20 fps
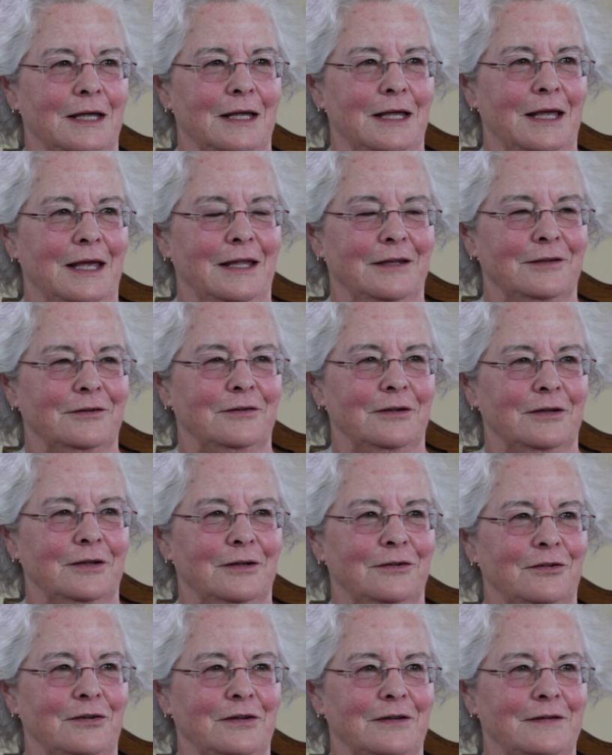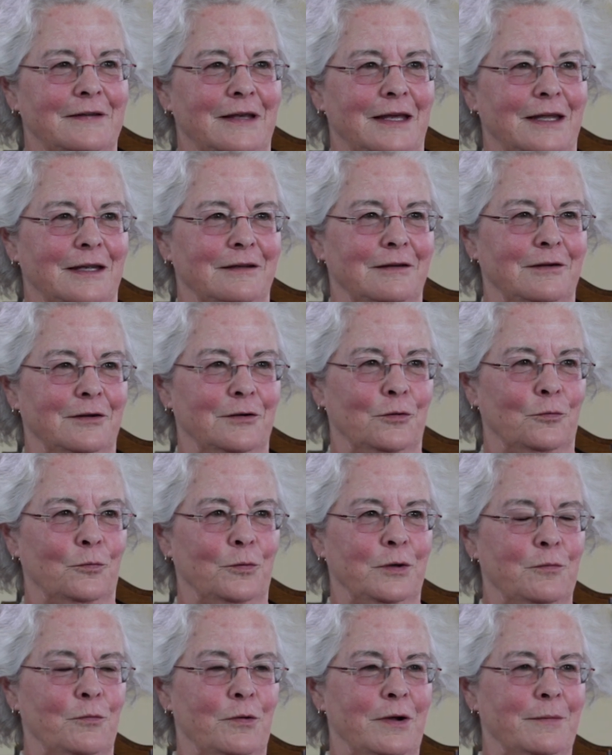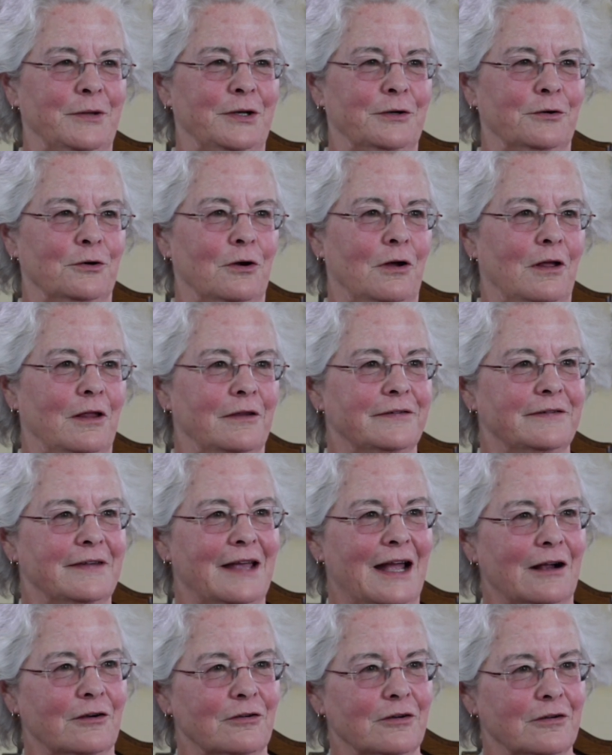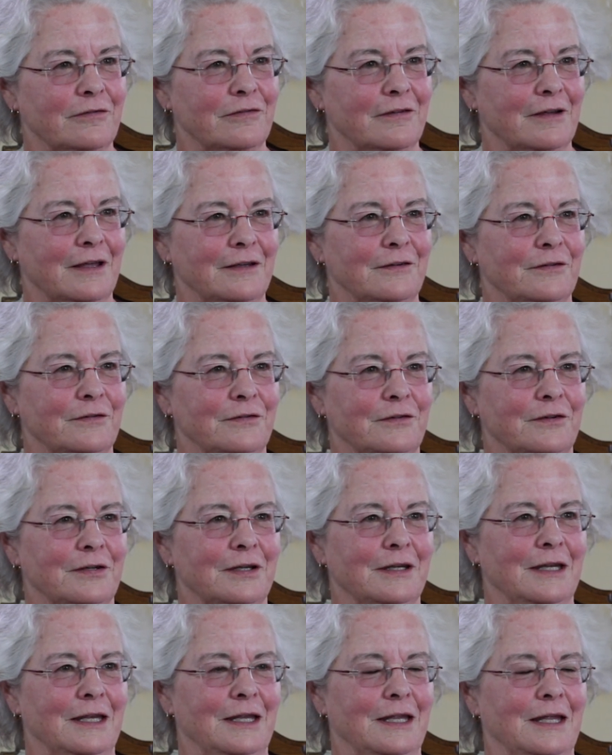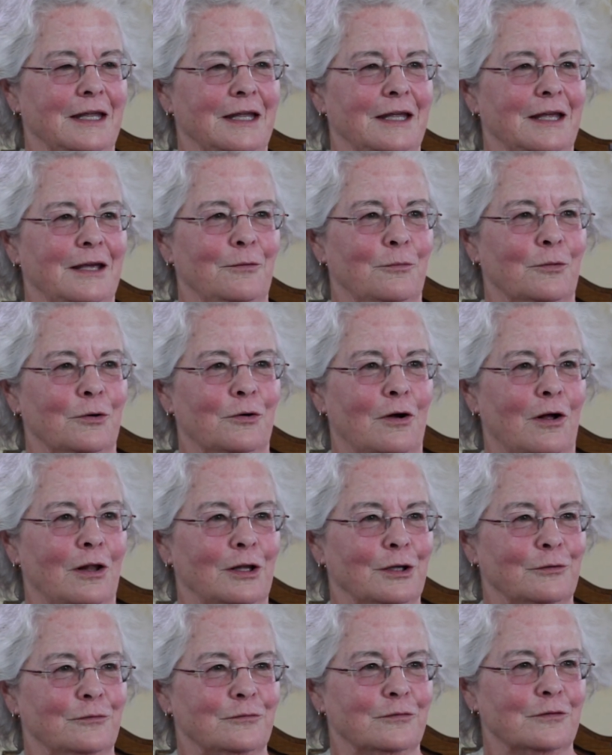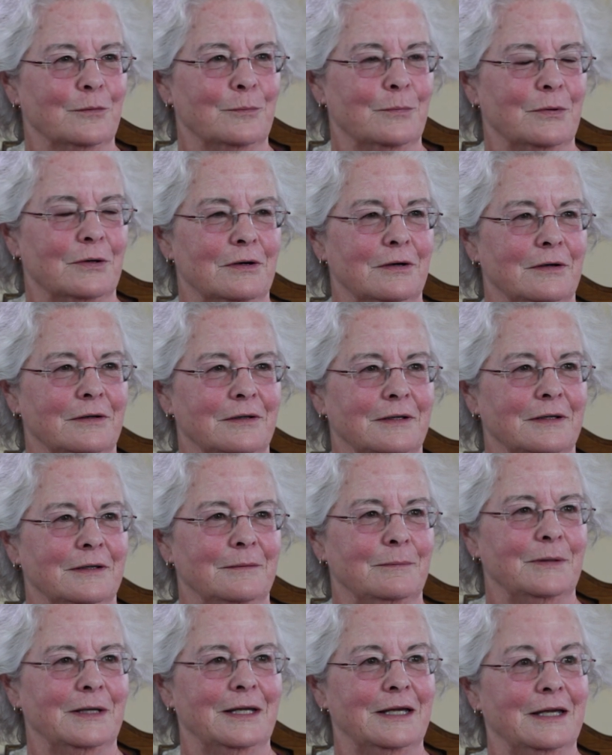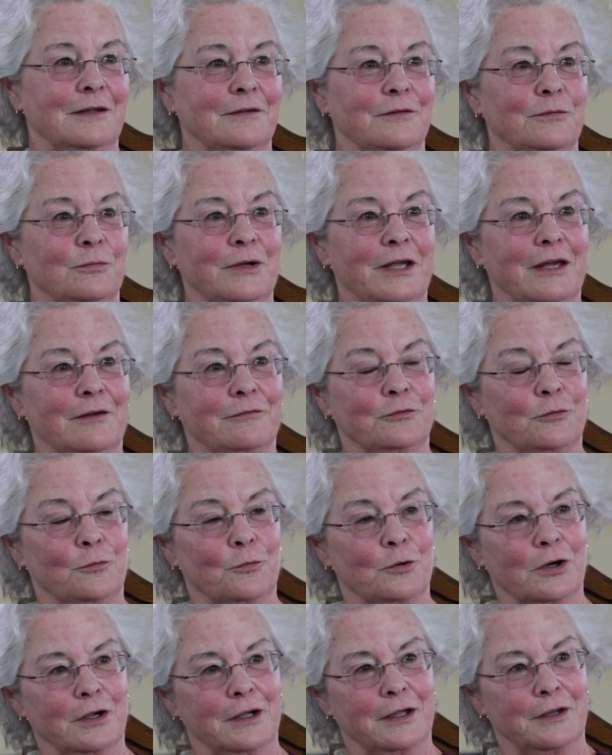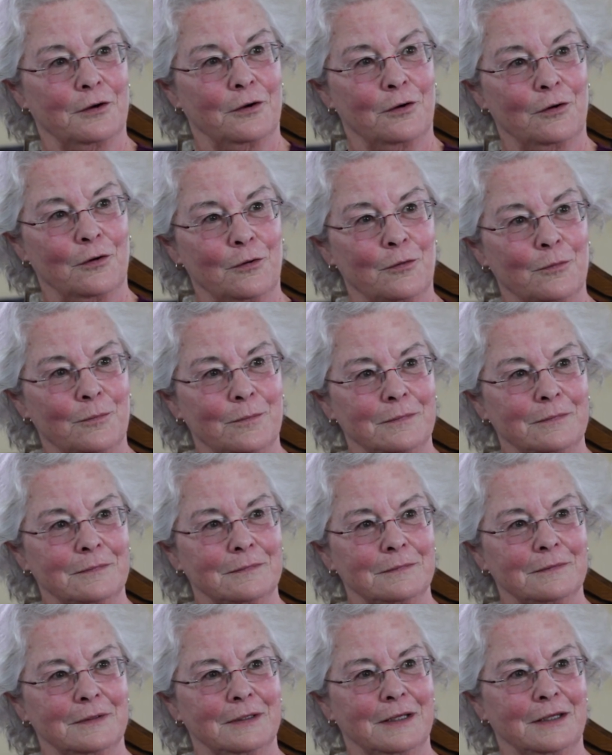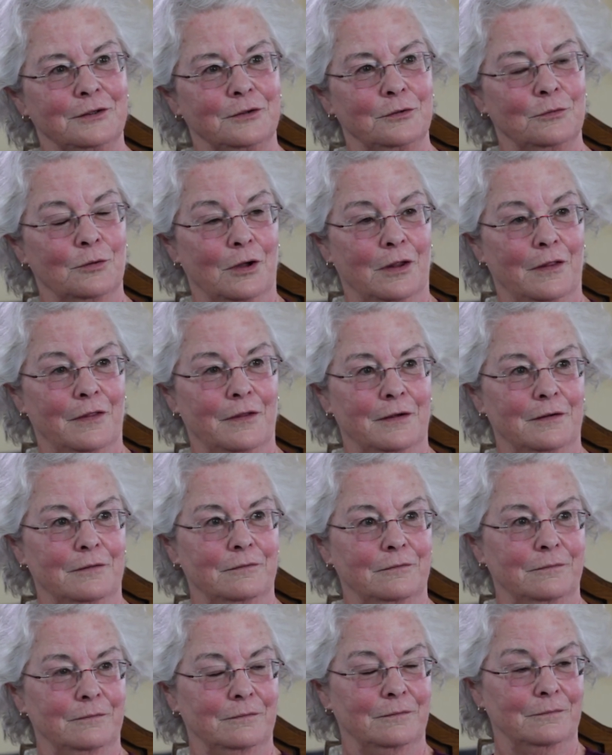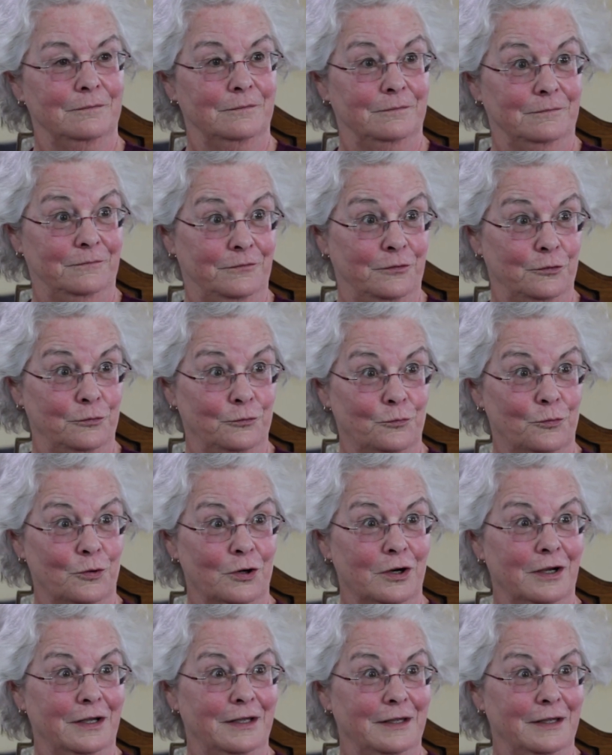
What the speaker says: and she said, you know, we women are all sacrificed. We're all overburdened because we have to work at home and do all the food work